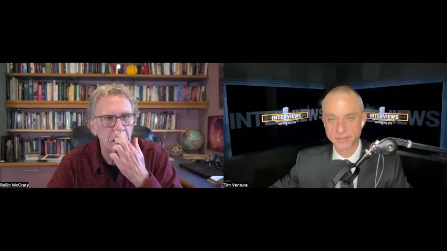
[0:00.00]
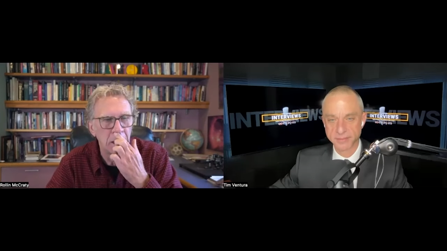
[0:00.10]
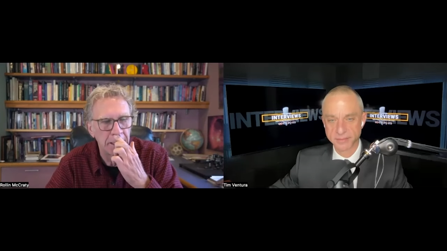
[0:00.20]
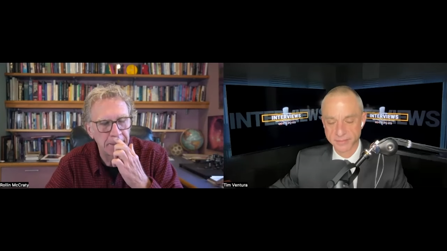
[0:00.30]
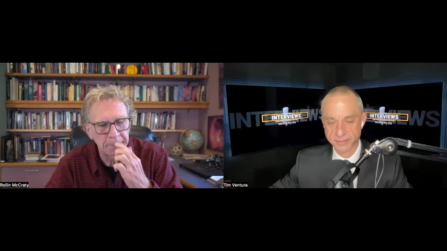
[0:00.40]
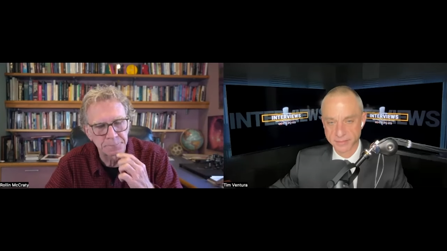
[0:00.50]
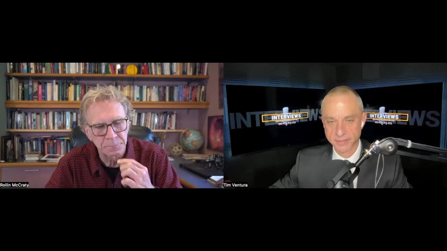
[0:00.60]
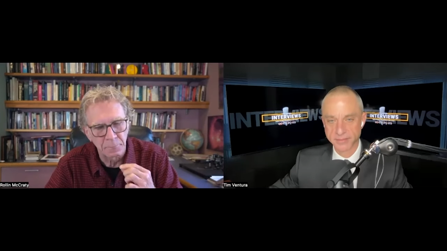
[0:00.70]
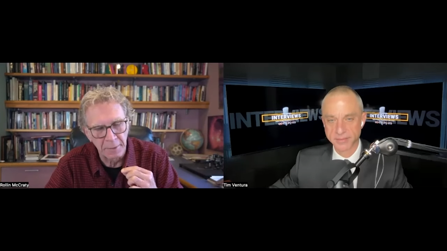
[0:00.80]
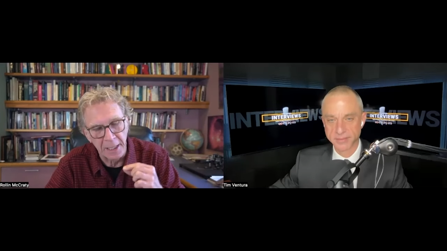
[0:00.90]
Speaker 1: Um,
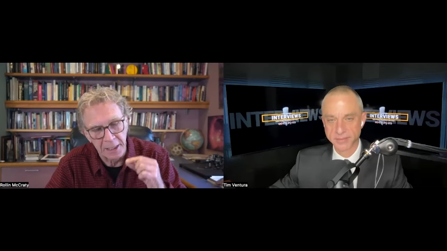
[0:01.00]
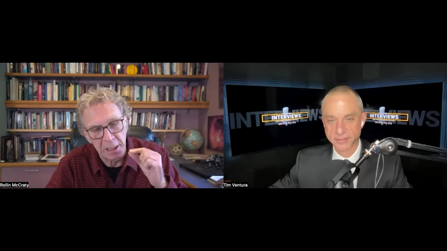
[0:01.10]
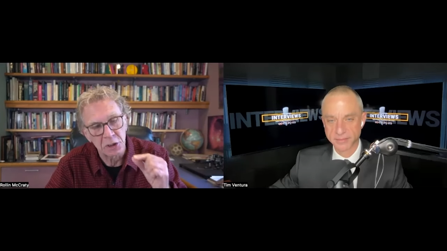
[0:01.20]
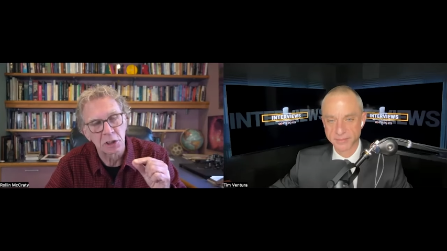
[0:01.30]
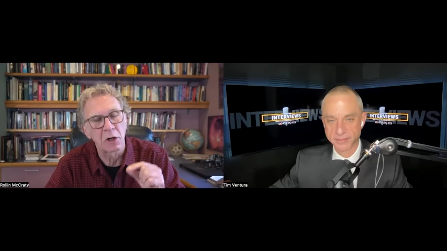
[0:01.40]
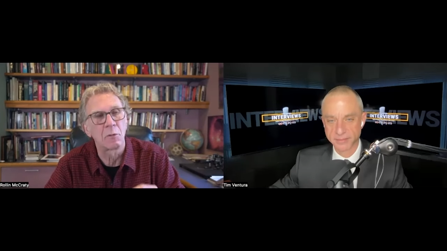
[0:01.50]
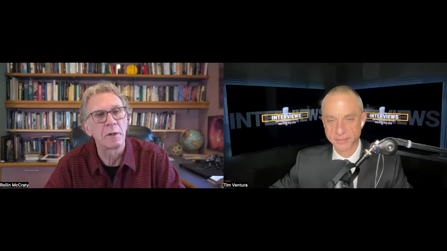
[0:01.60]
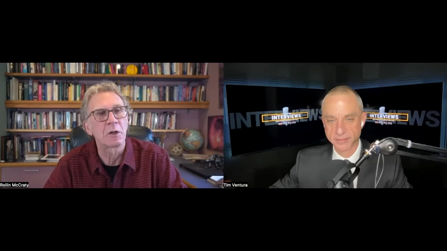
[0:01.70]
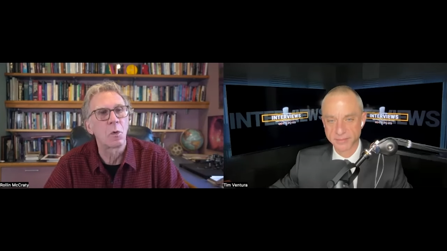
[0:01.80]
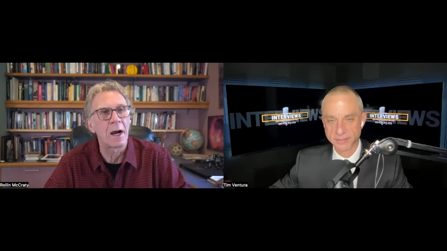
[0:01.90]
that it is going to
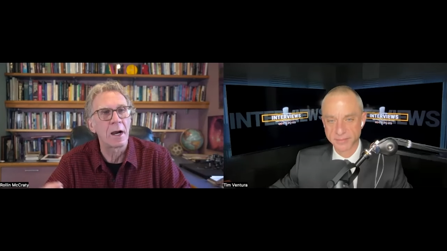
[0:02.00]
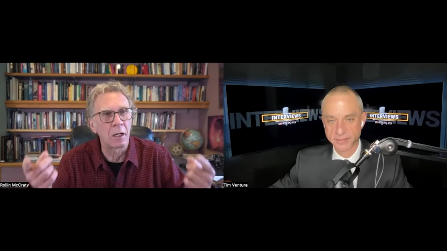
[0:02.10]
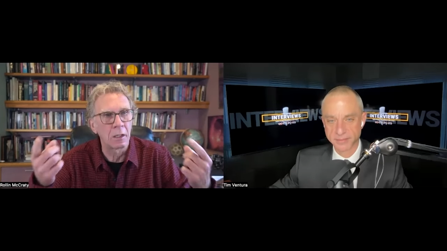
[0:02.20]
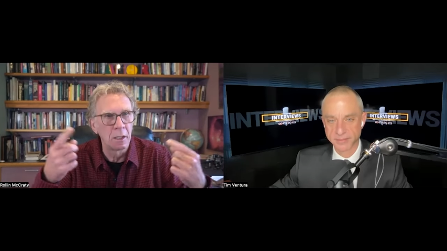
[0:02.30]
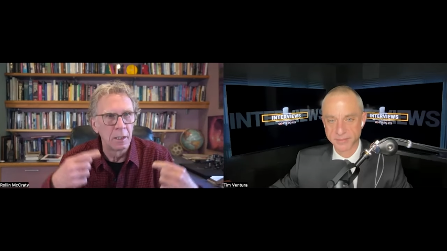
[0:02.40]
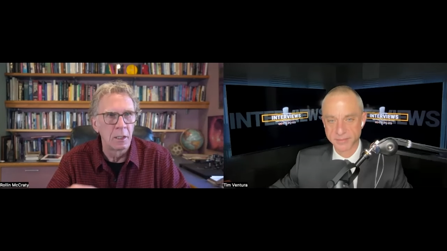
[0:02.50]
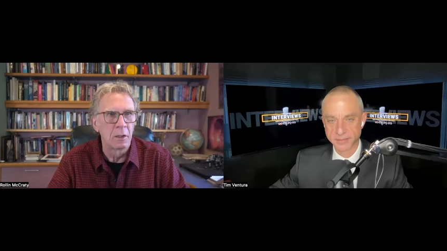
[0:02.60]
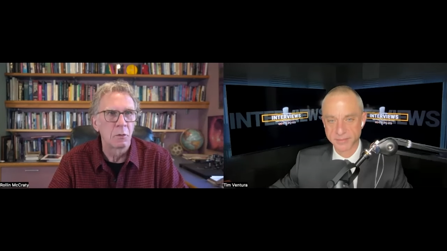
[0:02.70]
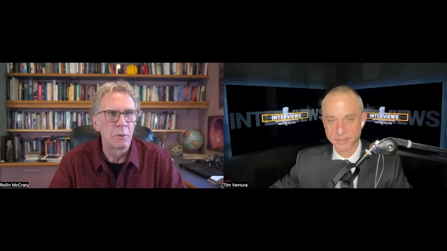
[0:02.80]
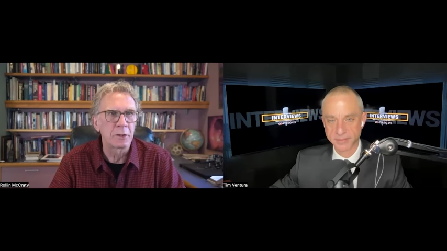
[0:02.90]
require
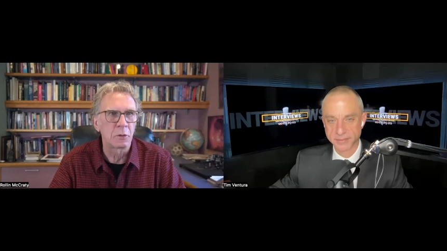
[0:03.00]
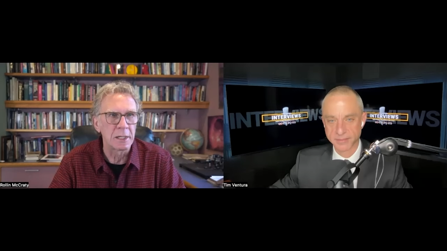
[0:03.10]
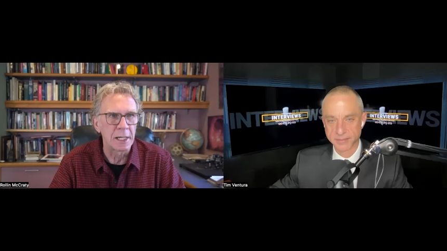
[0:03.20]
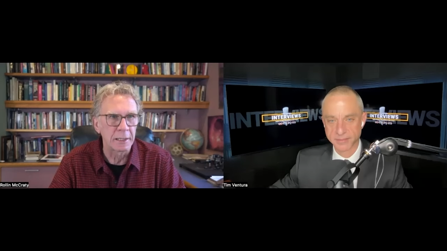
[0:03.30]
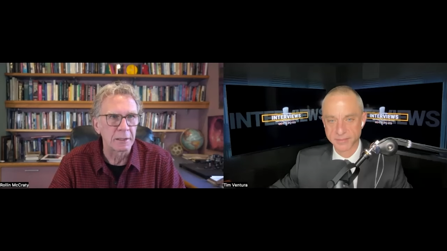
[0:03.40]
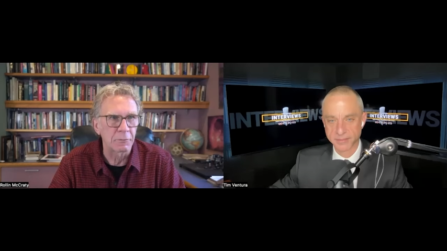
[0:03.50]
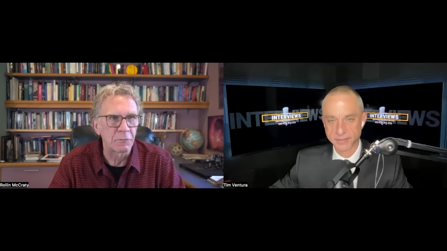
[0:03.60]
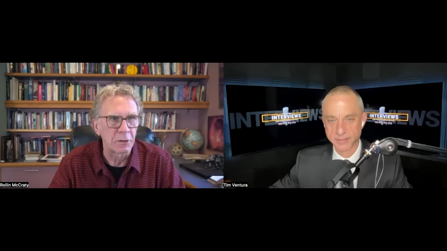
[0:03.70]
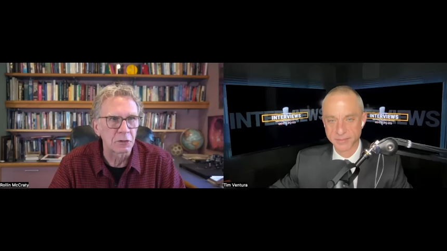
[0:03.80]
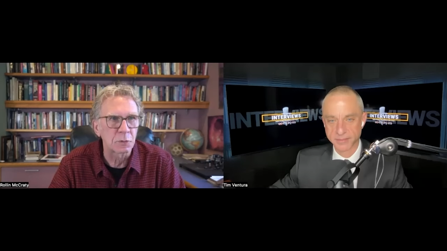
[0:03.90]
recreating the
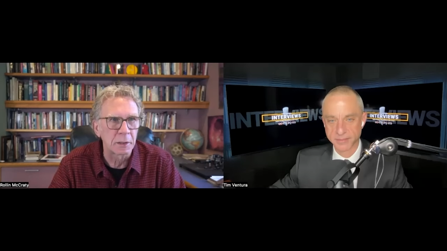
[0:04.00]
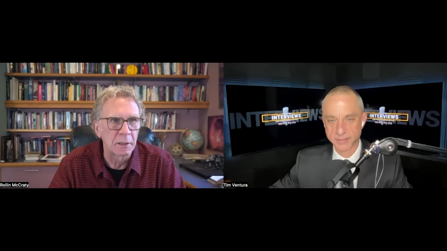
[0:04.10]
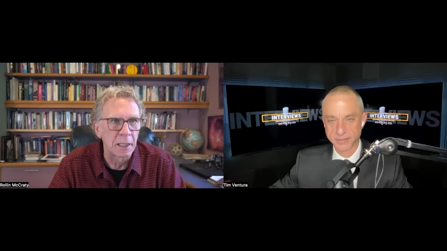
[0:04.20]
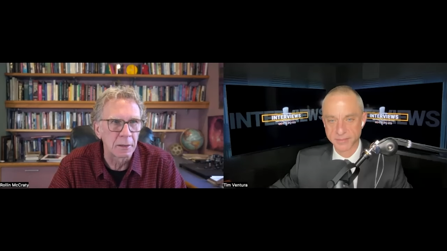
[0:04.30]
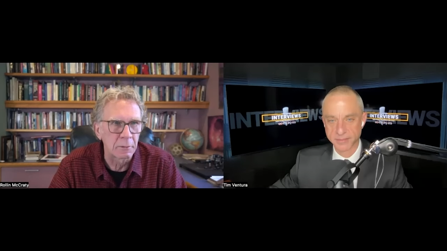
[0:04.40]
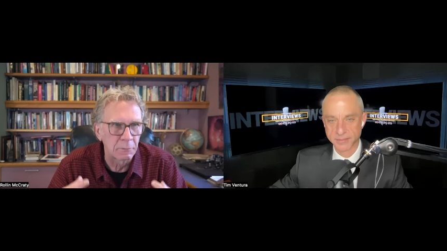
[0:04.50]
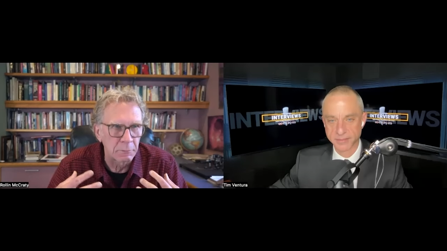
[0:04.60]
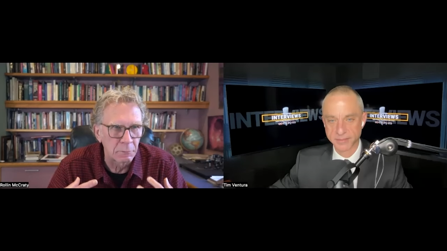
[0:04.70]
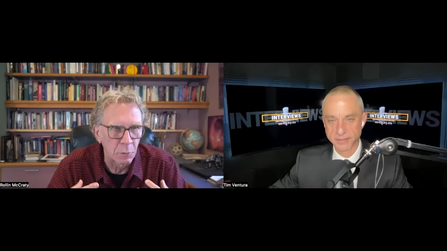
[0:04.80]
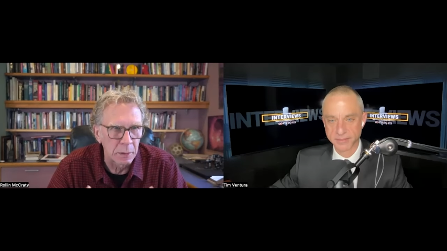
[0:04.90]
fields we, that
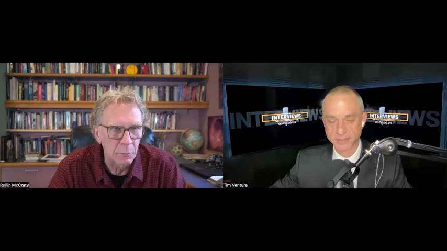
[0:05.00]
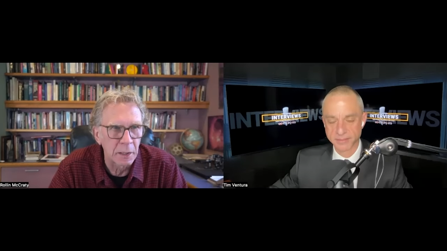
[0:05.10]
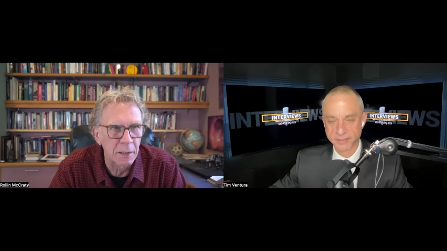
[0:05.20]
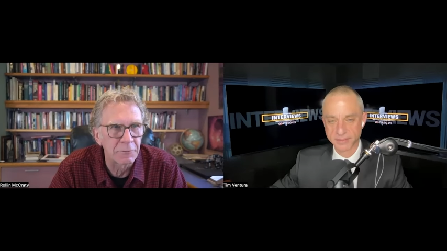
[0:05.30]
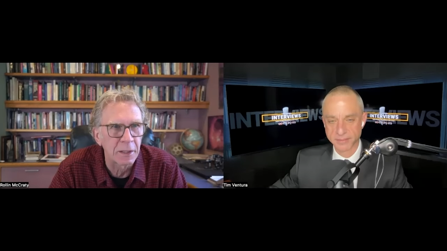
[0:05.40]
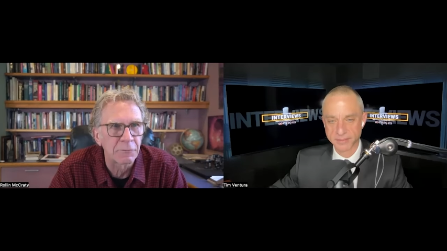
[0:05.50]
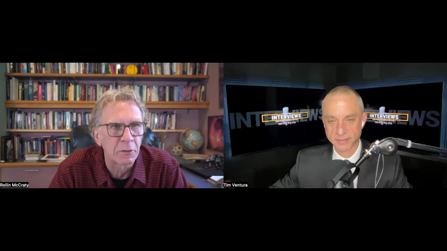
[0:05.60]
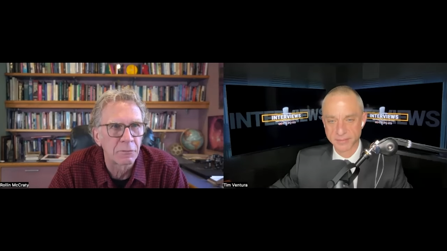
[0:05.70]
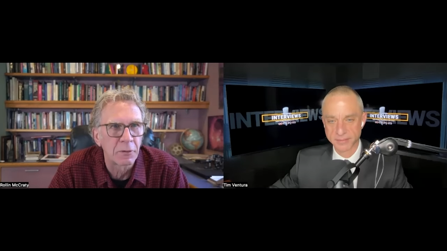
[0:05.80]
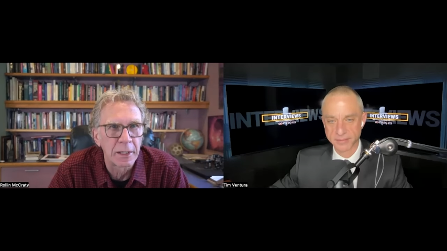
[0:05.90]
we, we live in for
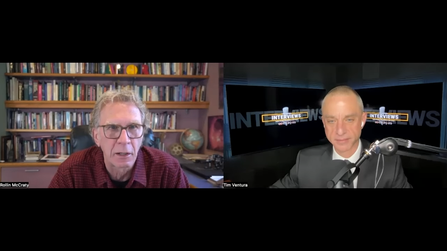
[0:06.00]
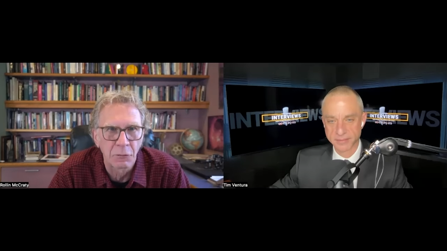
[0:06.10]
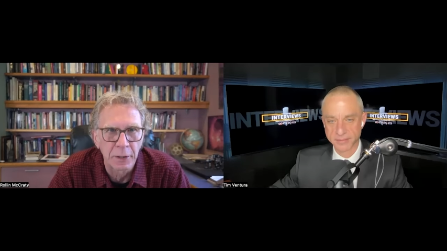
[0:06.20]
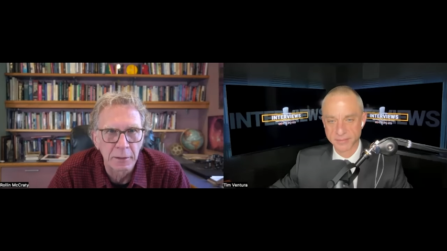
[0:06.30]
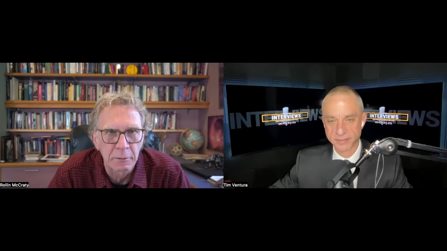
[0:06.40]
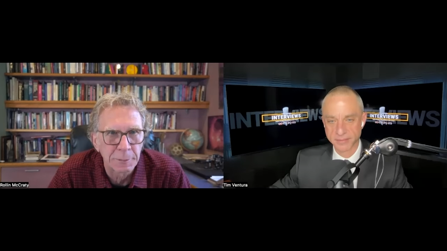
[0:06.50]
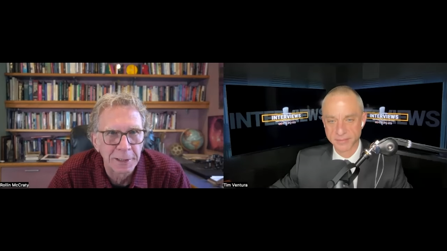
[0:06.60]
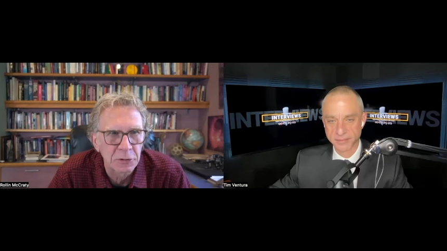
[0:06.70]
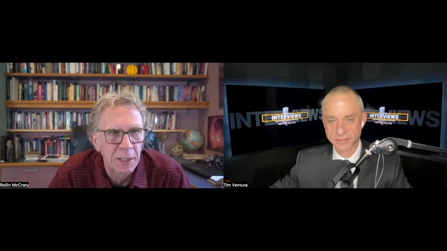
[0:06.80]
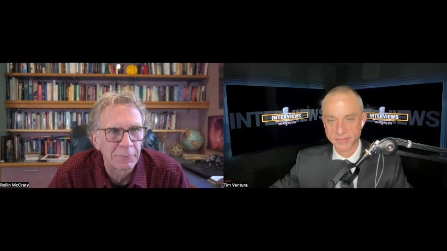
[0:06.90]
for healthy
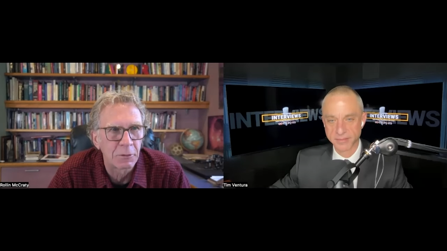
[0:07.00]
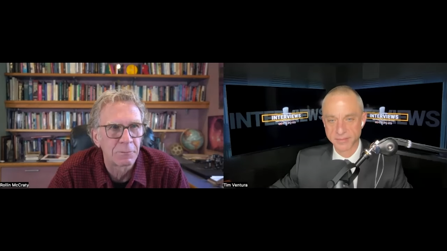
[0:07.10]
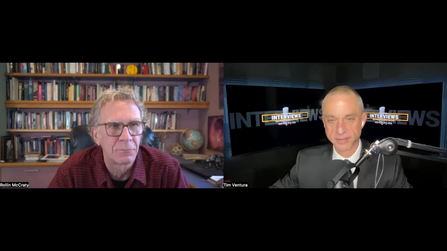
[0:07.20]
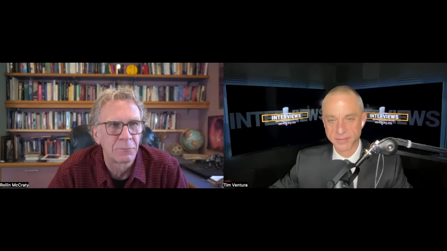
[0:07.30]
space travel.